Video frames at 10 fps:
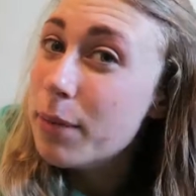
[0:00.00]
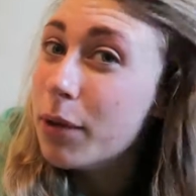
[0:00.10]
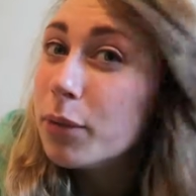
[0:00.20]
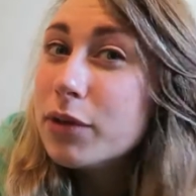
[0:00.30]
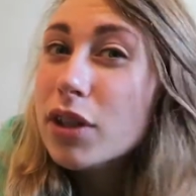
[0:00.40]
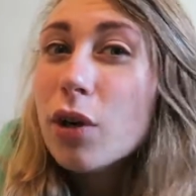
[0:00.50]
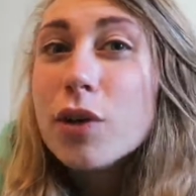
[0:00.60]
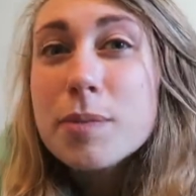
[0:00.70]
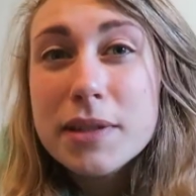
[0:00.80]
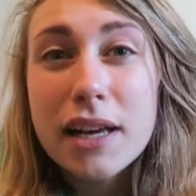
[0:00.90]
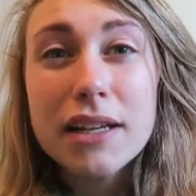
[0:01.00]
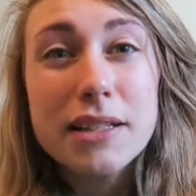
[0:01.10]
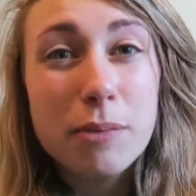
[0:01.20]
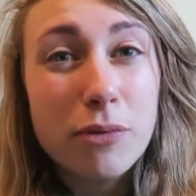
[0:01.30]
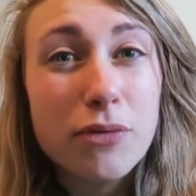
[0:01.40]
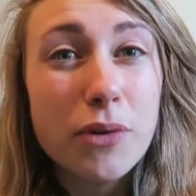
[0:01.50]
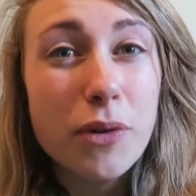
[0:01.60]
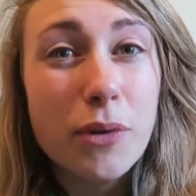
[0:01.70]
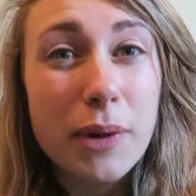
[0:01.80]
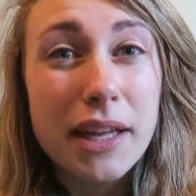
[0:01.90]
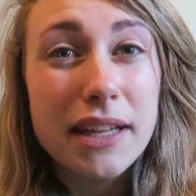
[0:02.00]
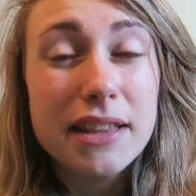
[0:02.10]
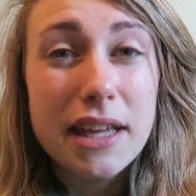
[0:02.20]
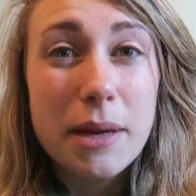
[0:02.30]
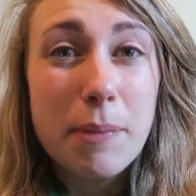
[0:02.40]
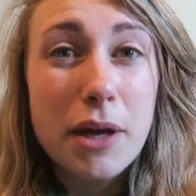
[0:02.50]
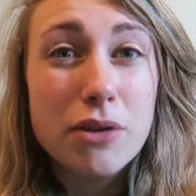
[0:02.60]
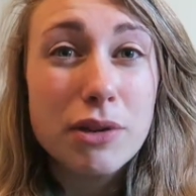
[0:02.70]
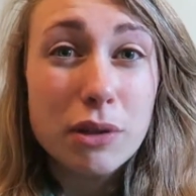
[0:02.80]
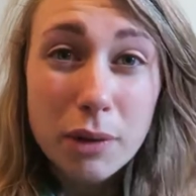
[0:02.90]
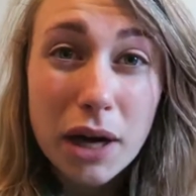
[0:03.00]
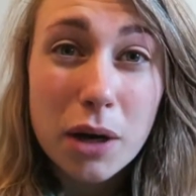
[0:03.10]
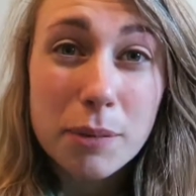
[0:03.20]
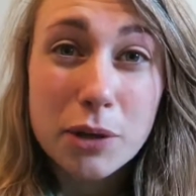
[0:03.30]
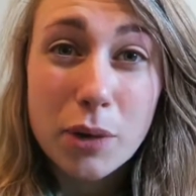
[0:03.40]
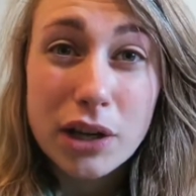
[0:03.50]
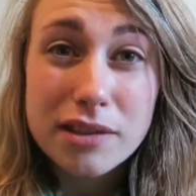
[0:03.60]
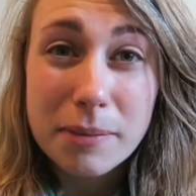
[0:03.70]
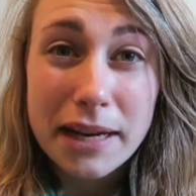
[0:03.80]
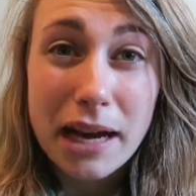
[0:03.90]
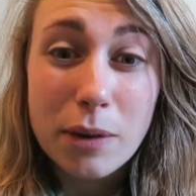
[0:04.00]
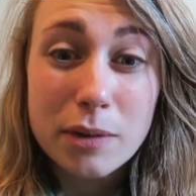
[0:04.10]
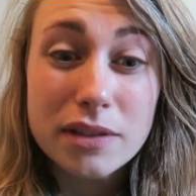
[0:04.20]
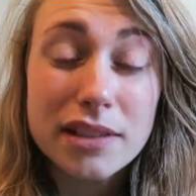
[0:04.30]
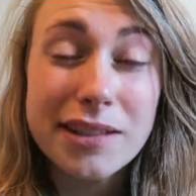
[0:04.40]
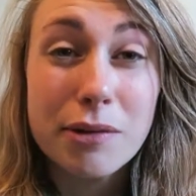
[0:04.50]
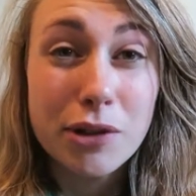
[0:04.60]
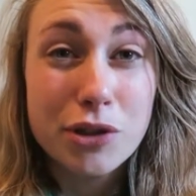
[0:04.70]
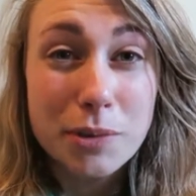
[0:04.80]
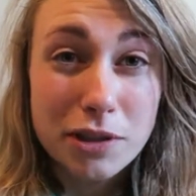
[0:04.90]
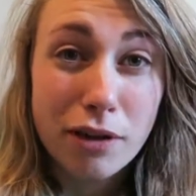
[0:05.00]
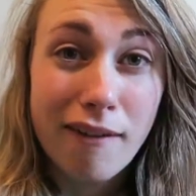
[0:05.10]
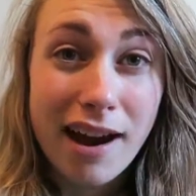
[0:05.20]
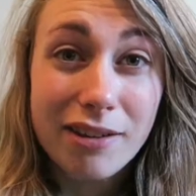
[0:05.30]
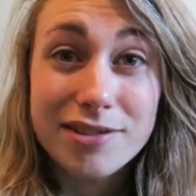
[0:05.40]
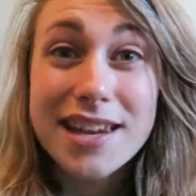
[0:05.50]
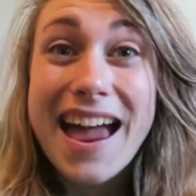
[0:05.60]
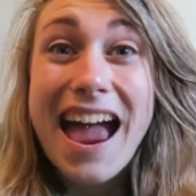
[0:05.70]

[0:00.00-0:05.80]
but we've done hospitality before where they pay you really well, but you work so many hours that they grind you into the ground,